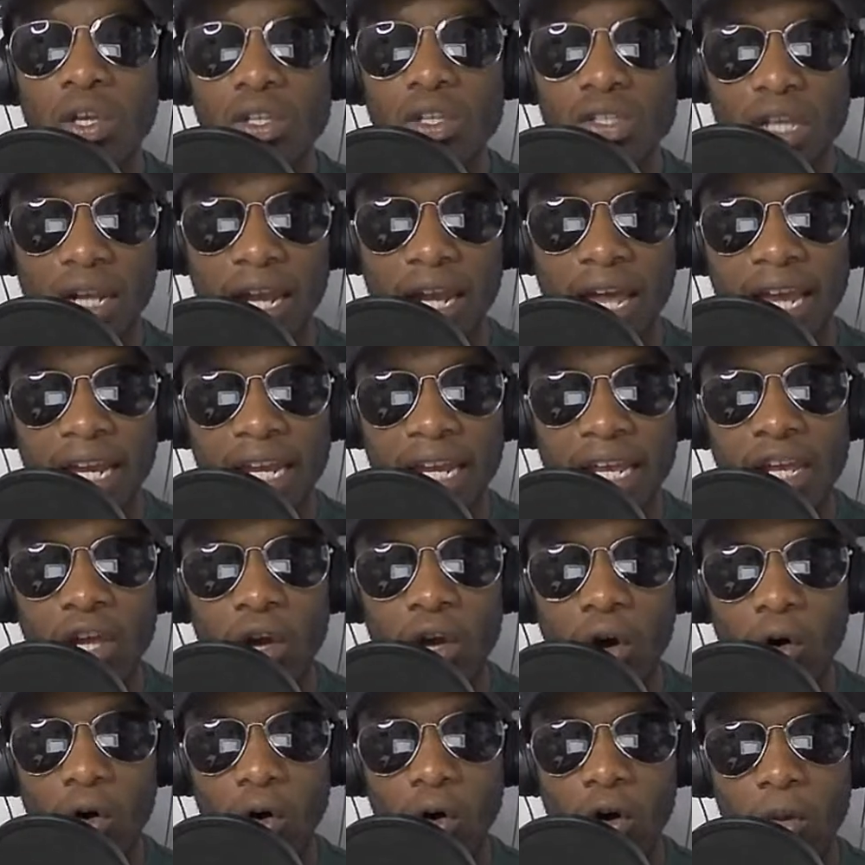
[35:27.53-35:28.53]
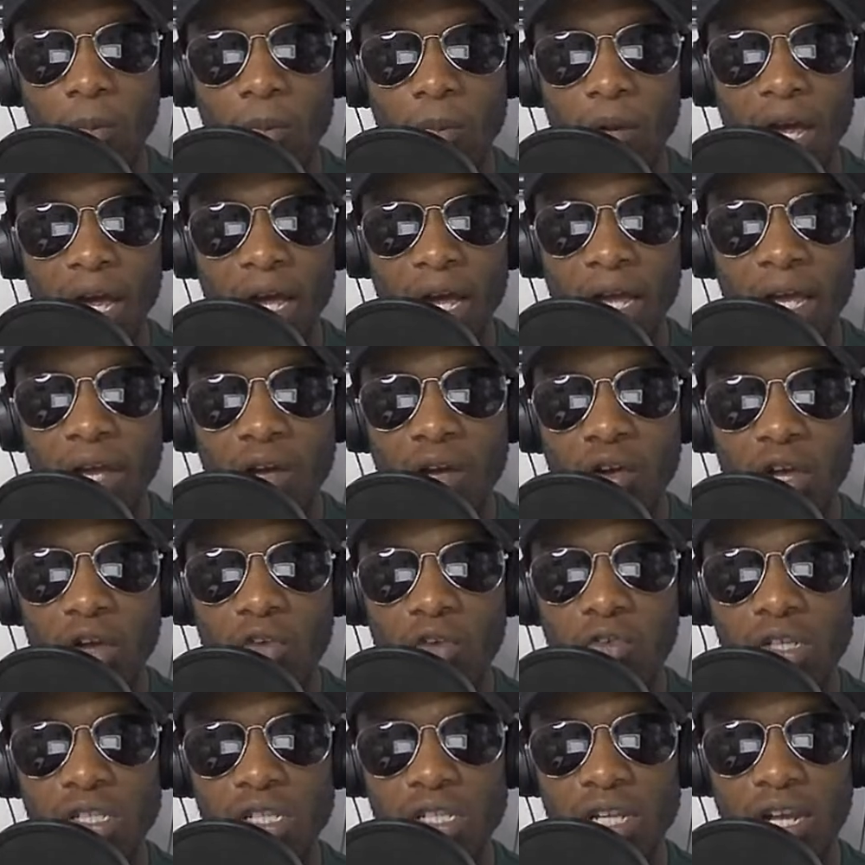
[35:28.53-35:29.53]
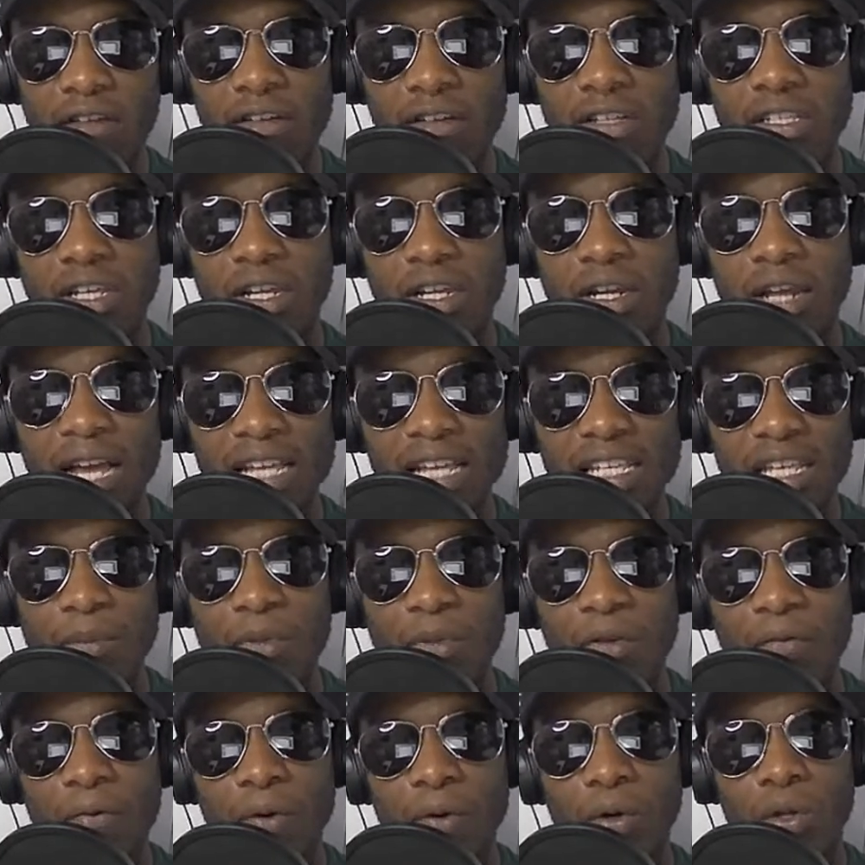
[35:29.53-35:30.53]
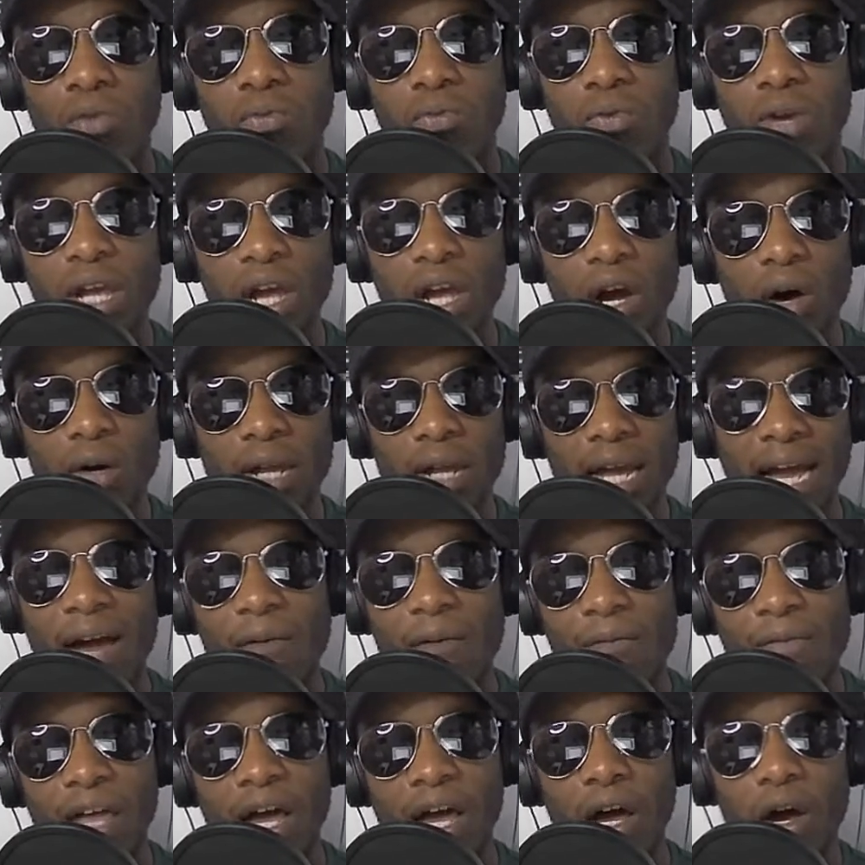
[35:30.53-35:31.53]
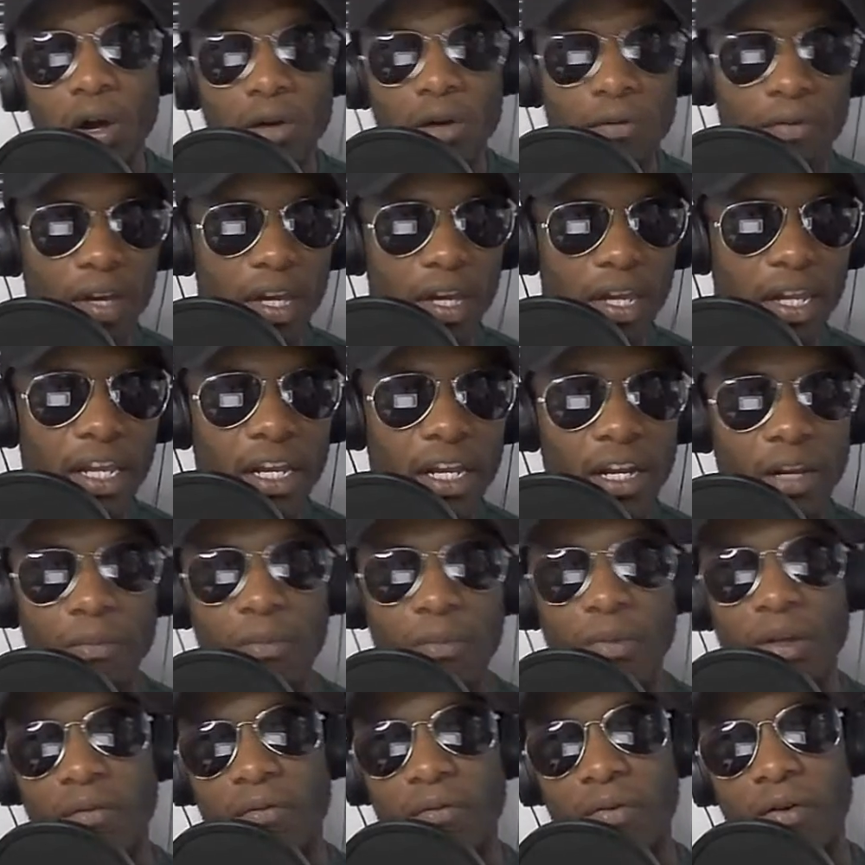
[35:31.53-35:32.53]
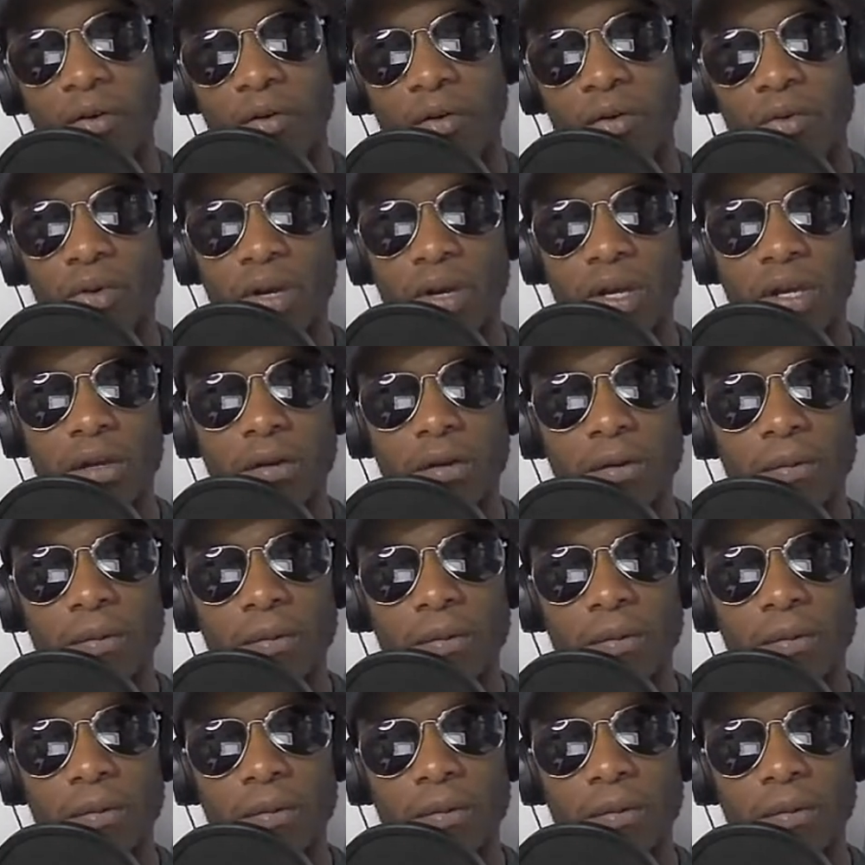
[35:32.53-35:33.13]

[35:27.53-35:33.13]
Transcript: Delaney, Højbjerg, Christian Eriksen as a midfield three. I'd have that over an England midfield three.